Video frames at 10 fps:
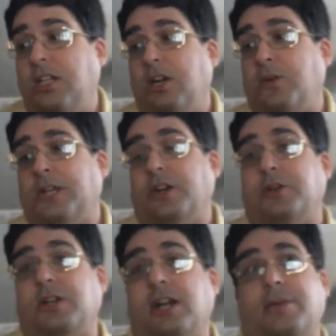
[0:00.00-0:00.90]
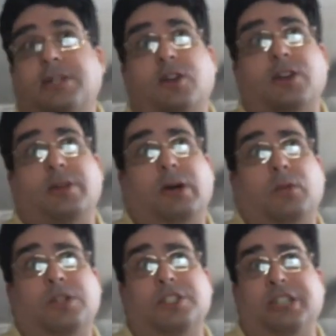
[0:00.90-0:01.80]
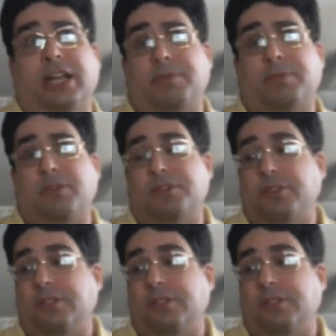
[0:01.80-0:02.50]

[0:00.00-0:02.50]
quick audio commentary about one of the chapters.